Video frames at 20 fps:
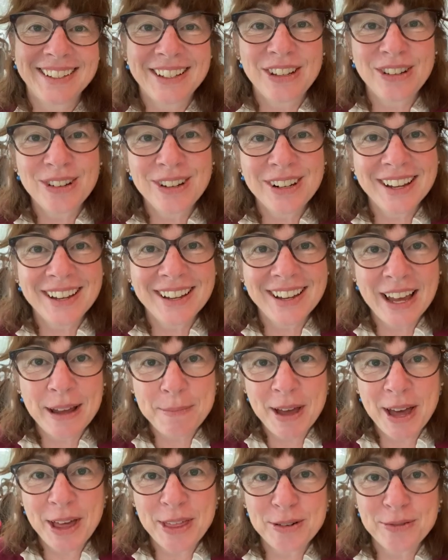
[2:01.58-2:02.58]
Kia ora, I'm
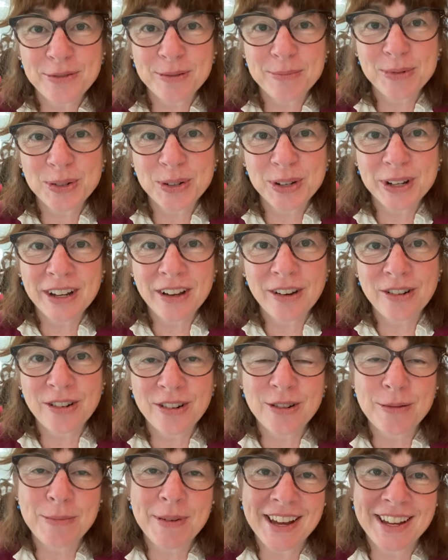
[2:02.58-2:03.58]
Heather from Toi
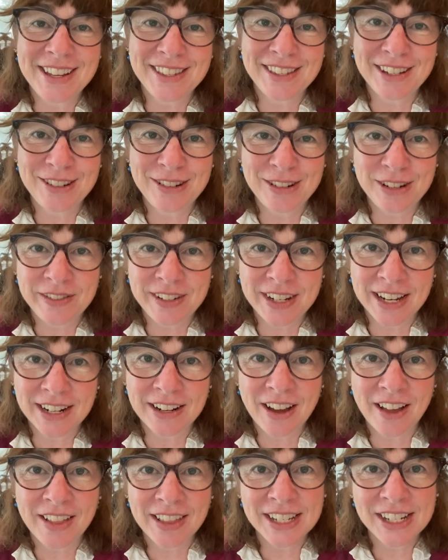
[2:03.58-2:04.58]
Oho, my Institute of
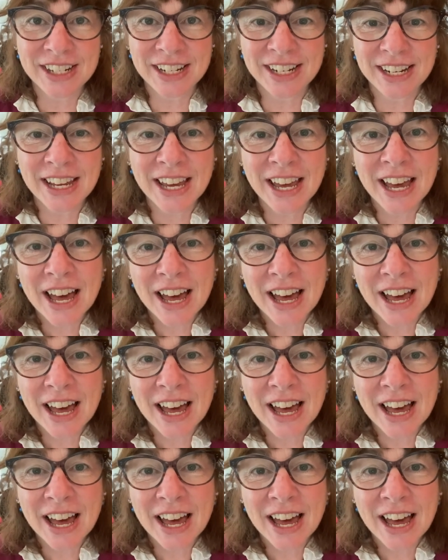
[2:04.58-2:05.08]
Technology.